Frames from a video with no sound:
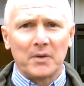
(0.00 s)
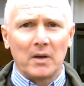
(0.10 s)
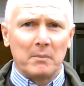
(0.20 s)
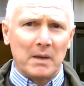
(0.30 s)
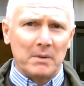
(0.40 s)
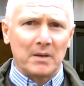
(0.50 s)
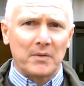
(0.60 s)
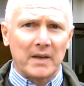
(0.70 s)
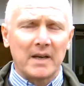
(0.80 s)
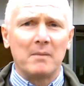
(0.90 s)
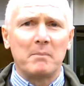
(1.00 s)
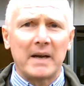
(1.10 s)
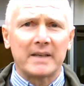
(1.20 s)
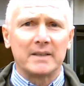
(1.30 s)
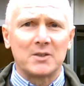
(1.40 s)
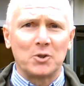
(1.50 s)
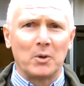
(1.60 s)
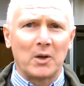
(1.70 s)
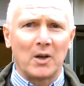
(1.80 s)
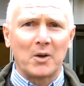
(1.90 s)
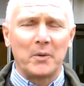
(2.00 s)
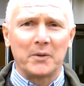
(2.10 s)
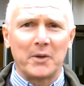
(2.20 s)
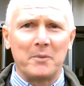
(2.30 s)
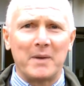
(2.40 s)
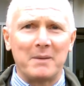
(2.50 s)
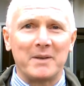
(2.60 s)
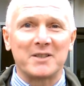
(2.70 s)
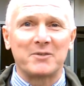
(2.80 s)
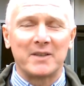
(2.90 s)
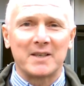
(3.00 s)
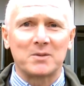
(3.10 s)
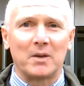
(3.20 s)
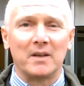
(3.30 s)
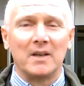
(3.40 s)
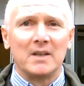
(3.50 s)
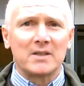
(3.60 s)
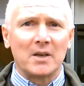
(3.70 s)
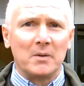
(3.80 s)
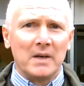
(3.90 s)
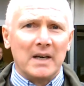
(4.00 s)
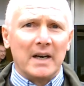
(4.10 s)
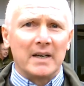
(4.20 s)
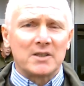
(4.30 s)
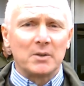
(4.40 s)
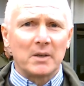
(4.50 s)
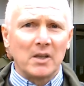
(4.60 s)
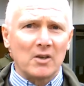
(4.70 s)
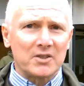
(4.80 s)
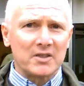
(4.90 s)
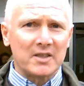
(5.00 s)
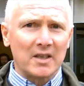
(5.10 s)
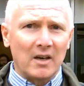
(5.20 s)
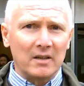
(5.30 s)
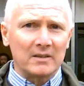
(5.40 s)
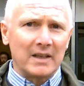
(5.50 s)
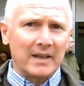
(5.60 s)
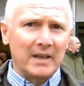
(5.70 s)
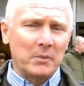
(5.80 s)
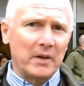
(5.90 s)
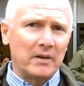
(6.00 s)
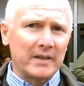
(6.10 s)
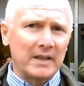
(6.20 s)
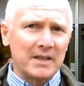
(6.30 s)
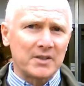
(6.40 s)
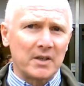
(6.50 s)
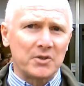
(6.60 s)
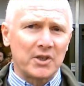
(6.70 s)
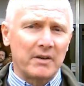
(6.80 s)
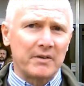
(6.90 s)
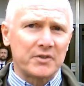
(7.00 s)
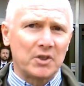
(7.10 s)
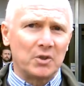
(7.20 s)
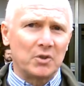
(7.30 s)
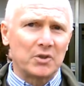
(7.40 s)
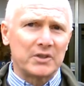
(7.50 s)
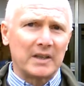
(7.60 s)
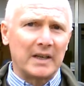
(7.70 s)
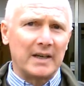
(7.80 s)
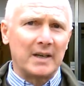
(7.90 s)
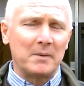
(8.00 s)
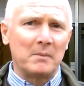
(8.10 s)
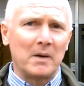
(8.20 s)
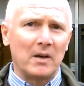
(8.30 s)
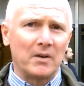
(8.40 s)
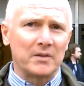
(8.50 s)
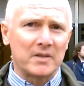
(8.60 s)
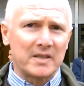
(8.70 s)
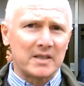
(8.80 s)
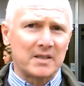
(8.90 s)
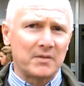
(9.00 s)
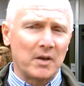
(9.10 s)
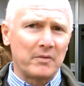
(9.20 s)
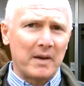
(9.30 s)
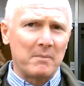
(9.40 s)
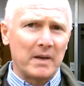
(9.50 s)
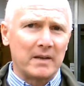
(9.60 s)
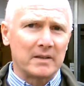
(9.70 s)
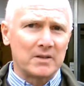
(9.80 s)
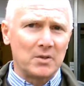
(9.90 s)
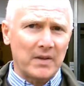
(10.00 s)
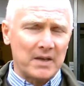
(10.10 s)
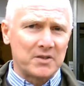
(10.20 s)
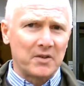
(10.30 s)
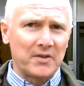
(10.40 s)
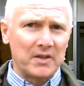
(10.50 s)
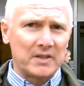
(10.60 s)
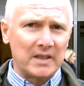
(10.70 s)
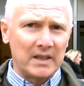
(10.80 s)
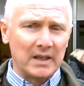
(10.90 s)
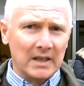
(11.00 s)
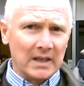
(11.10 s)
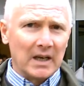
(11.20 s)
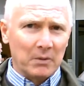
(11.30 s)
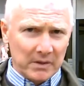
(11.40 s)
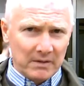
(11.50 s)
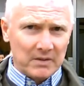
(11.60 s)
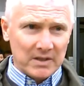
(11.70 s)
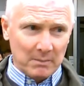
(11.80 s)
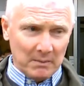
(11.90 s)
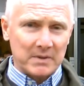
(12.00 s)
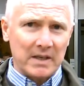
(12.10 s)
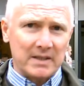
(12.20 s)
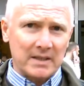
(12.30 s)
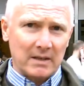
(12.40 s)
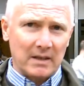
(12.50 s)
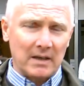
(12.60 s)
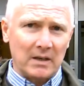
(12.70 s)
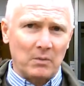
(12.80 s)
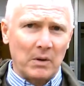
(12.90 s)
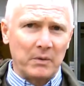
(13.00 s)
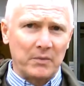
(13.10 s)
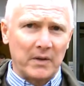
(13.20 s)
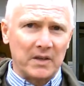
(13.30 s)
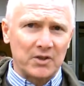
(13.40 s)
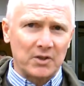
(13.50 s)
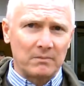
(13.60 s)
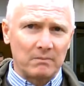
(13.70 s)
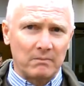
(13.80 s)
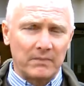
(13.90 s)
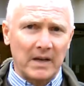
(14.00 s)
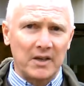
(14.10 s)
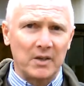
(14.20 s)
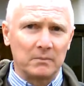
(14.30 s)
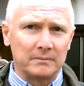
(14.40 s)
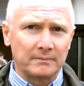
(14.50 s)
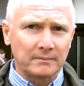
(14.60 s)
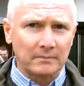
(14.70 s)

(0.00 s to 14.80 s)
If not, maybe if they come back at 2 o'clock we'll know maybe it's for this one. So, 2 o'clock's the start. Here we are in Glasgow Sheriff's Court on the 6th of November 2013, and we'll give you some updates when we finish. Thank you.